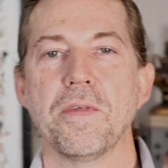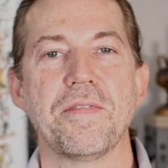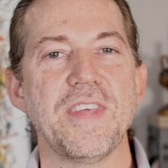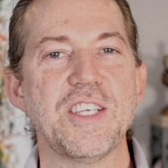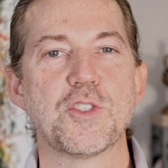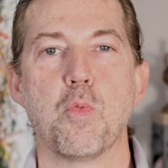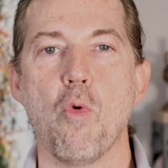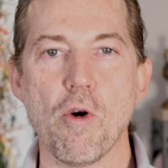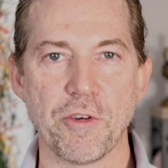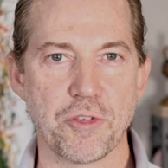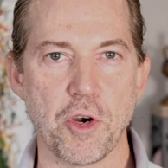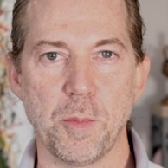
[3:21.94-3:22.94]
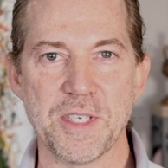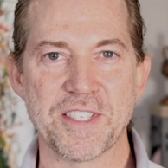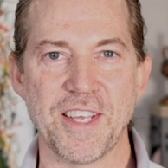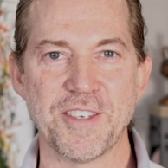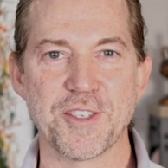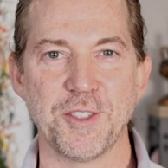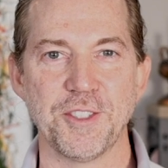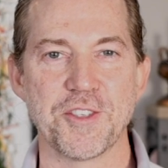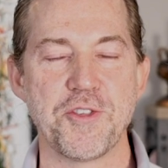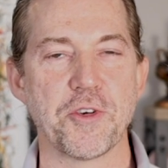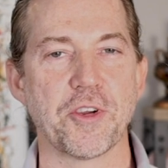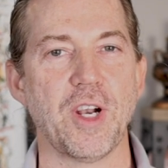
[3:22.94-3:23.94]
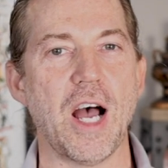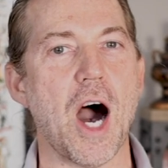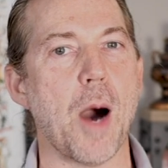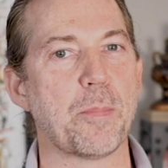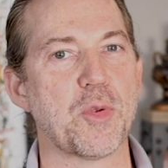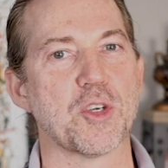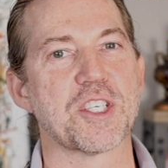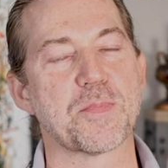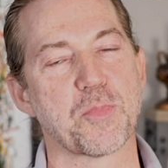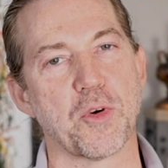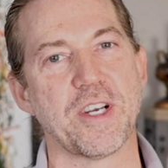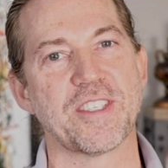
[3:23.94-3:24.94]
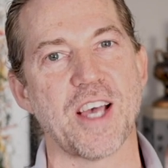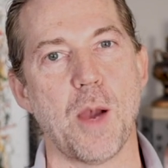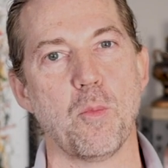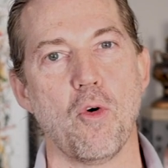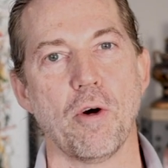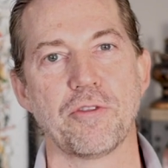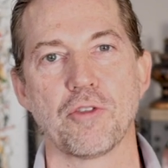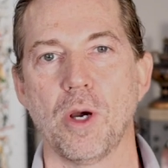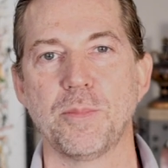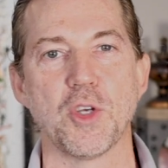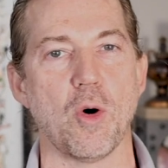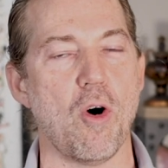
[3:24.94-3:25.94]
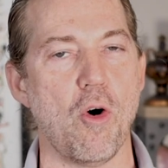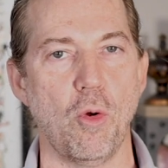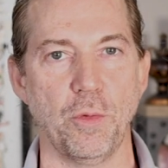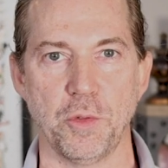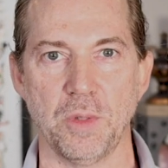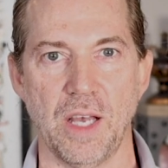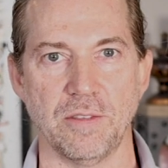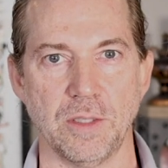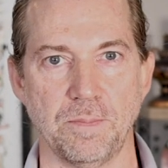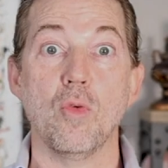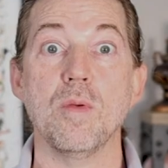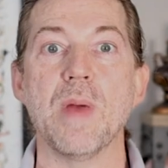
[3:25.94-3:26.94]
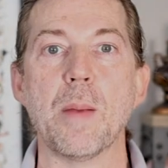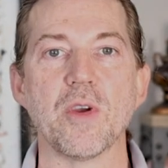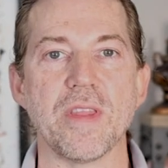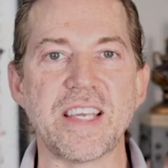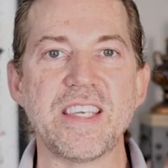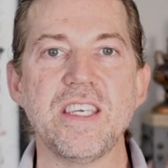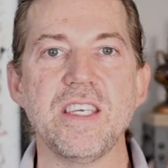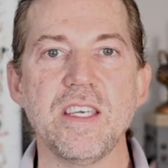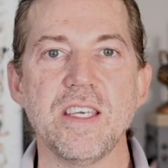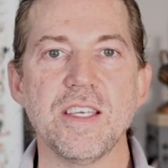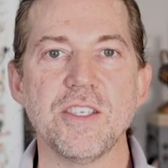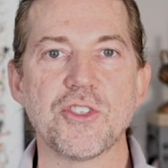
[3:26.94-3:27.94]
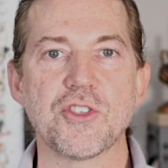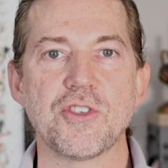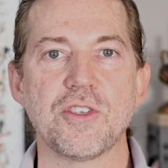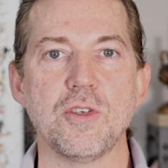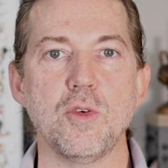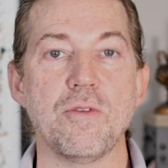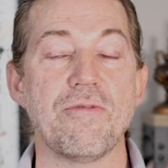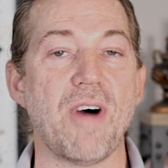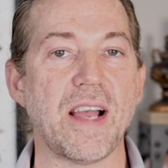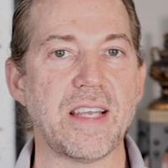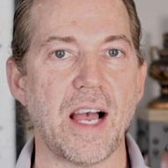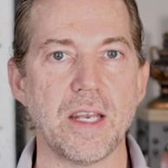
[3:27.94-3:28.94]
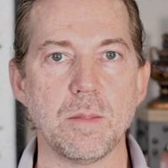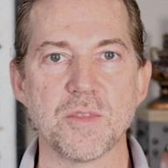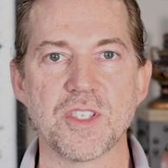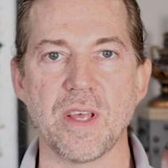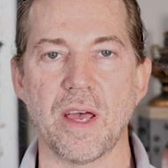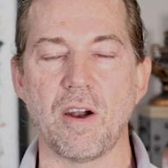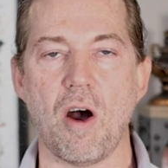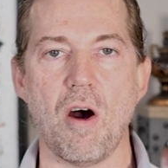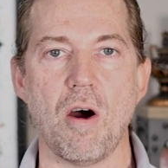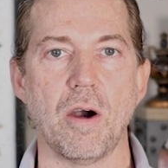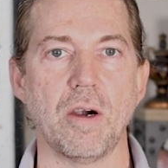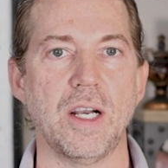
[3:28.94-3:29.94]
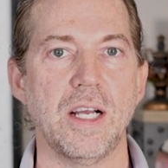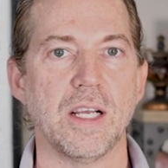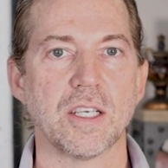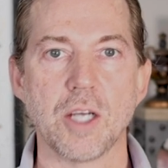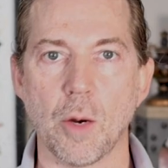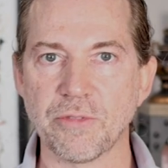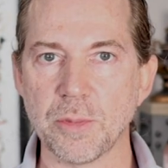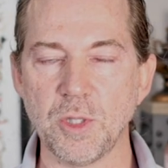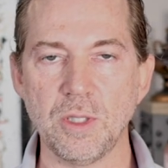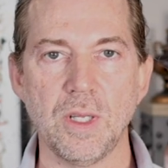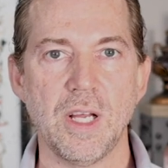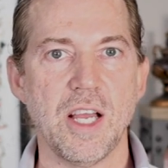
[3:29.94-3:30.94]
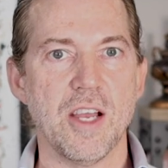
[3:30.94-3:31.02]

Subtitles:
With these wardrobe essentials, you're gonna up your springtime wardrobe to a whole new level. Remember, the key is to find items that are comfortable,